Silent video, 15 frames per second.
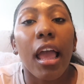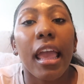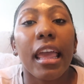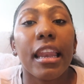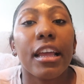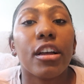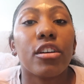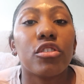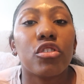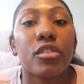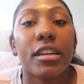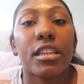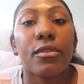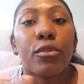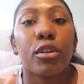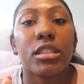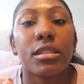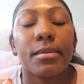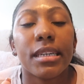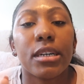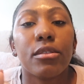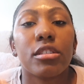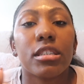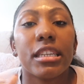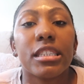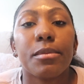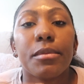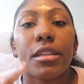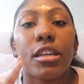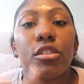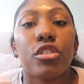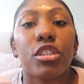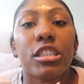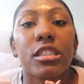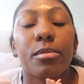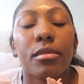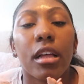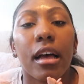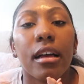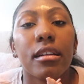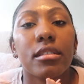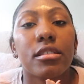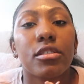and it goes straight to voicemail, which lets me know she's blocked.